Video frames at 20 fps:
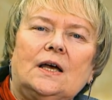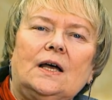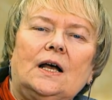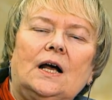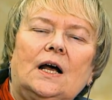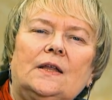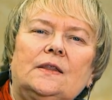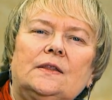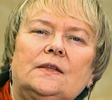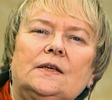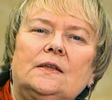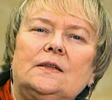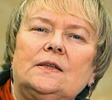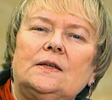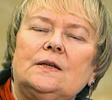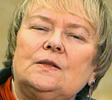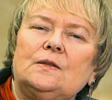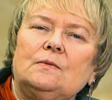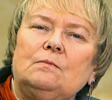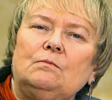I think
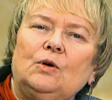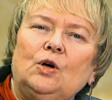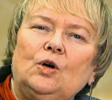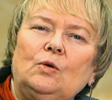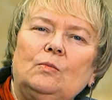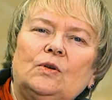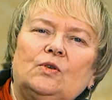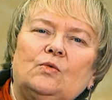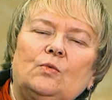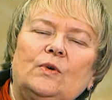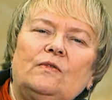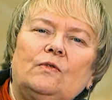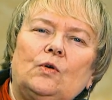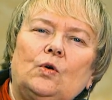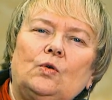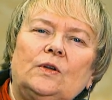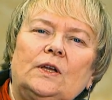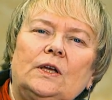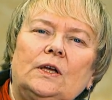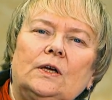that at the moment we've
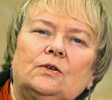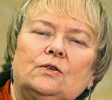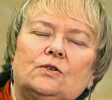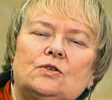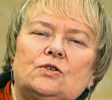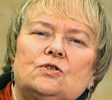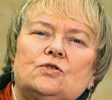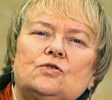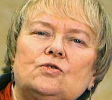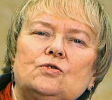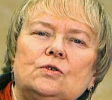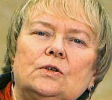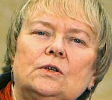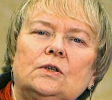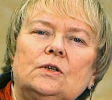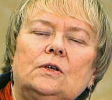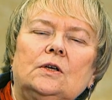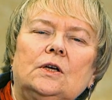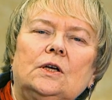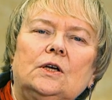only
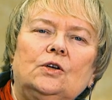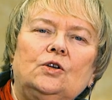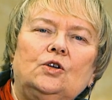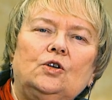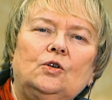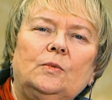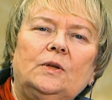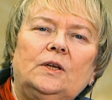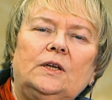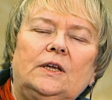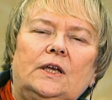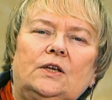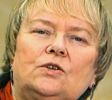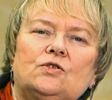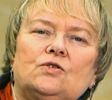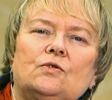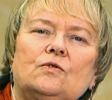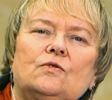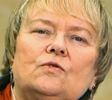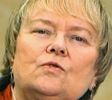understood human
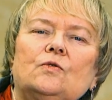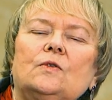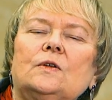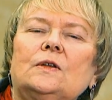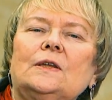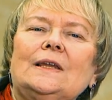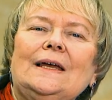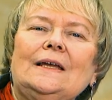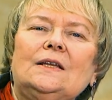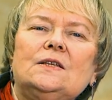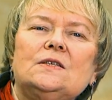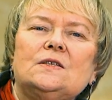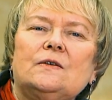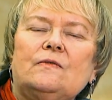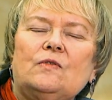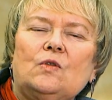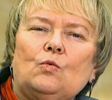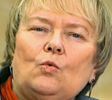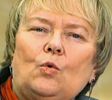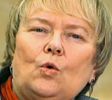nature through the lens
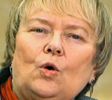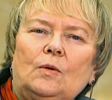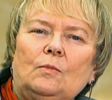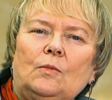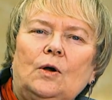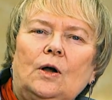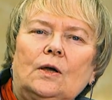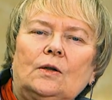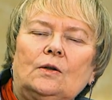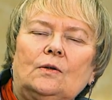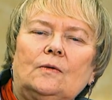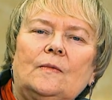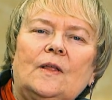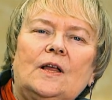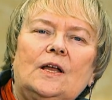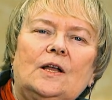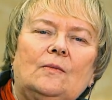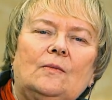of the war model,